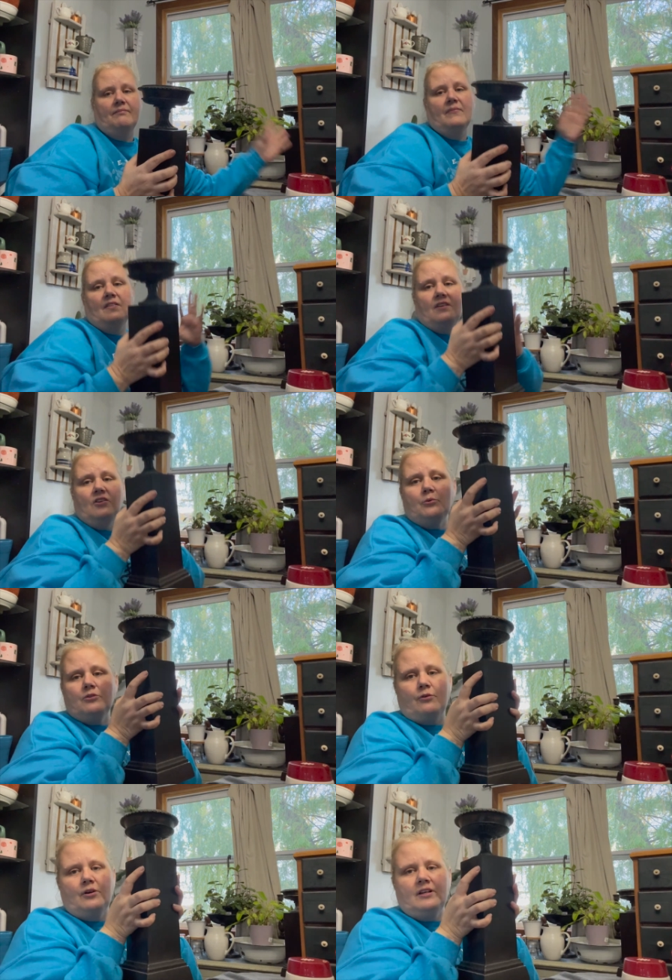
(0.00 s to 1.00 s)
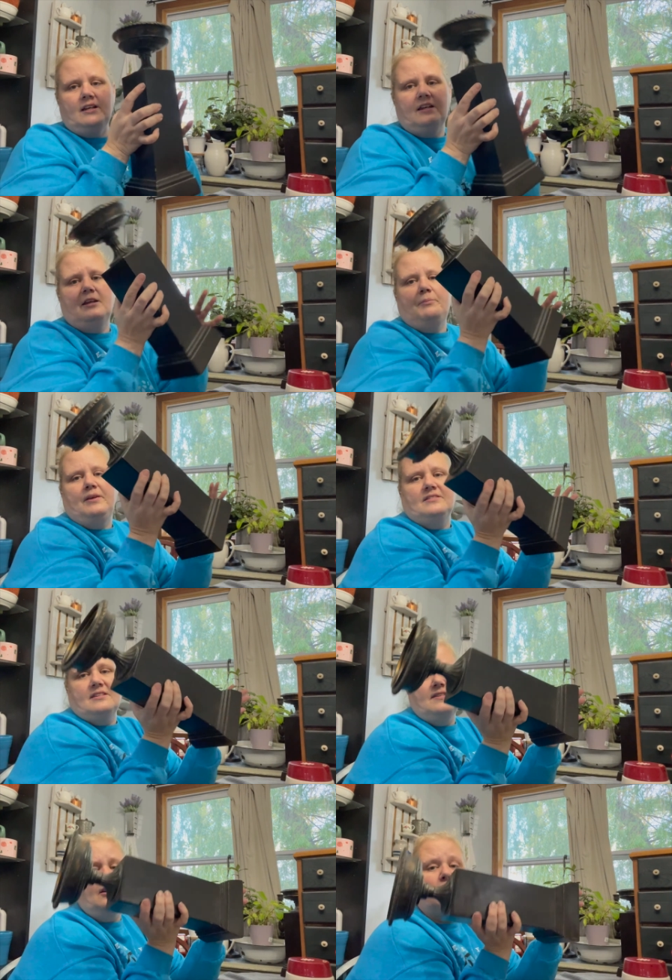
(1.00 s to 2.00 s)
These were $4.99 a piece,
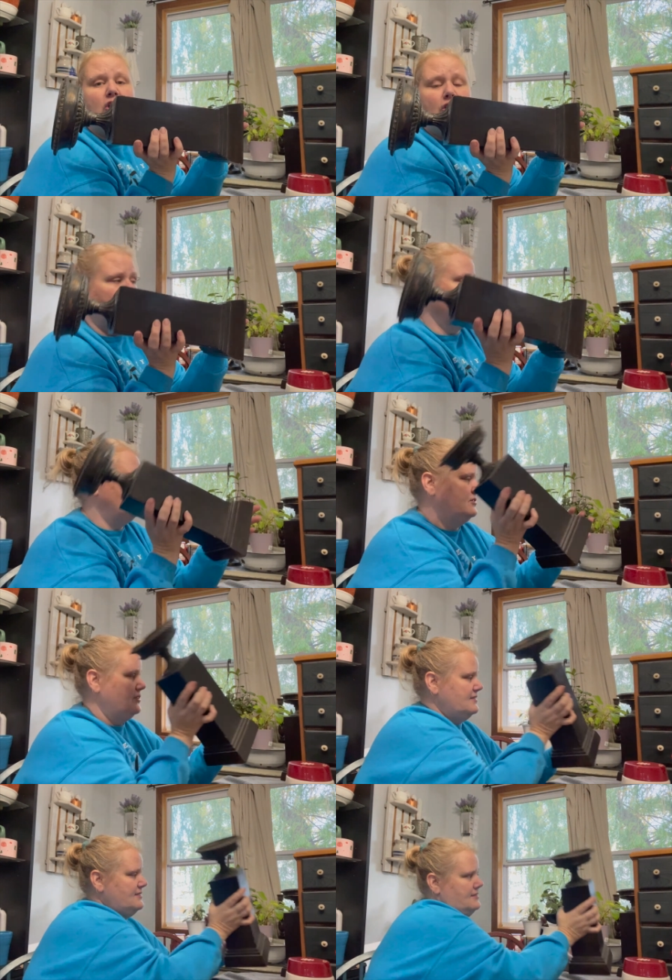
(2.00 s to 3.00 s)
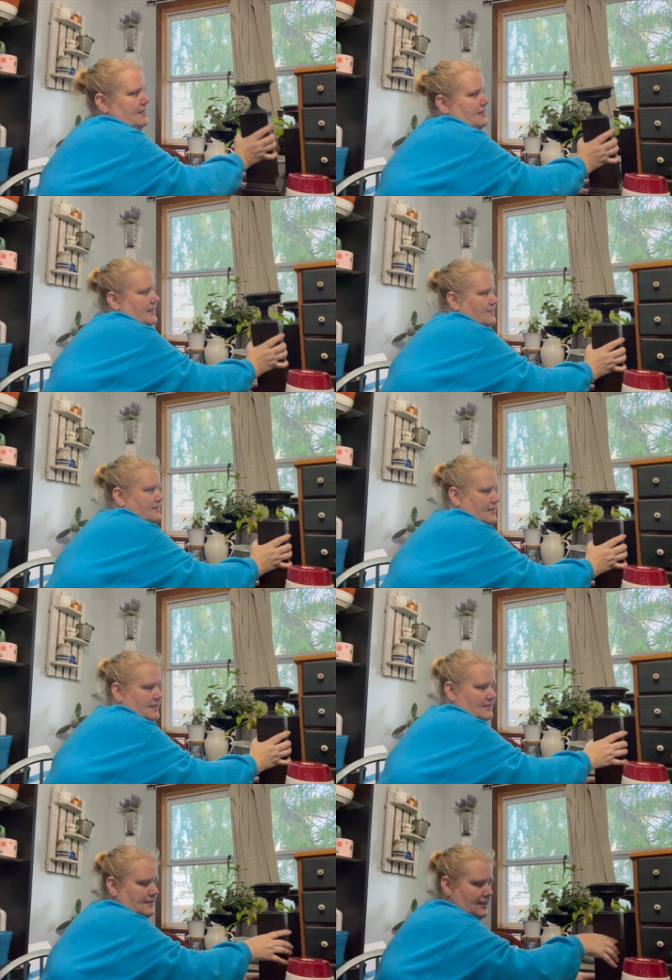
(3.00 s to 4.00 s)
and they're huge. As you can see next to
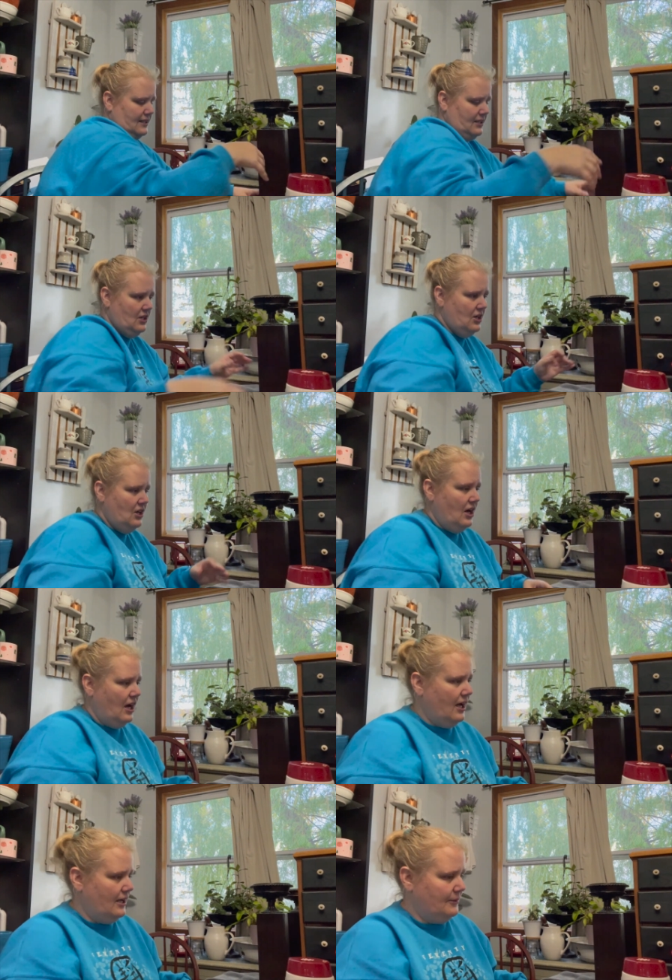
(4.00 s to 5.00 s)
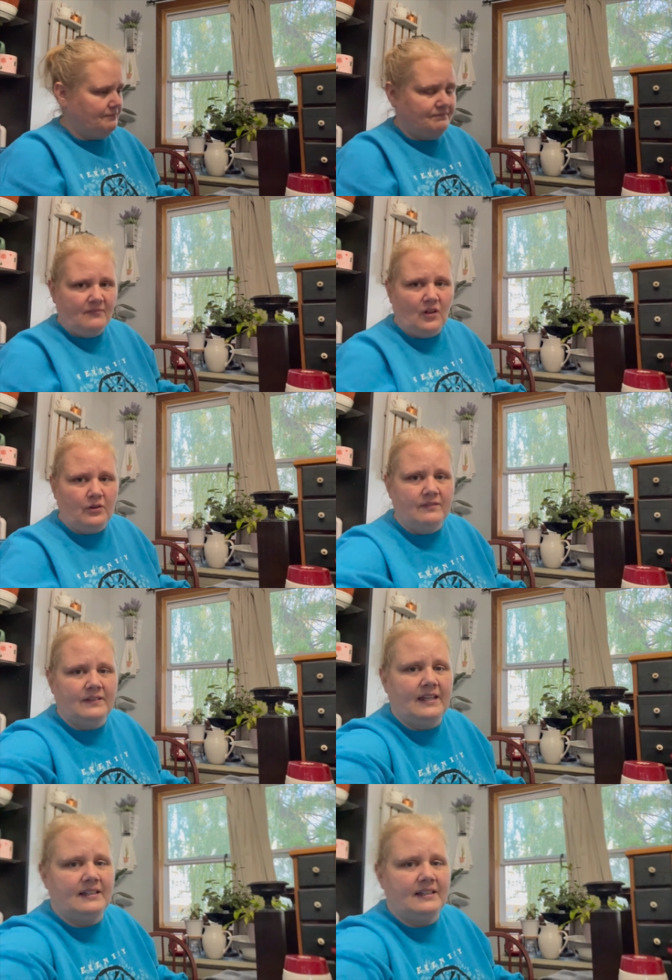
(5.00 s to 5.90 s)
this thing, or even like